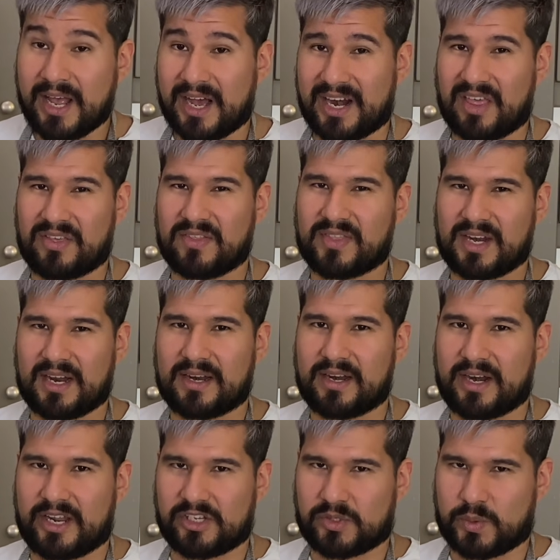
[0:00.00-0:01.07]
and I think they'll add a
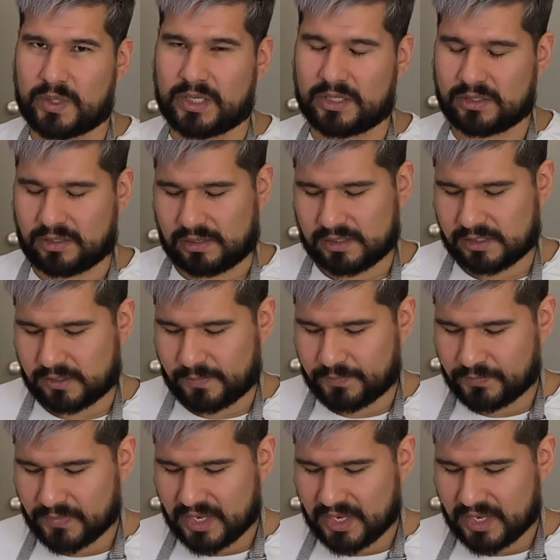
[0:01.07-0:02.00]
nice sweetness also.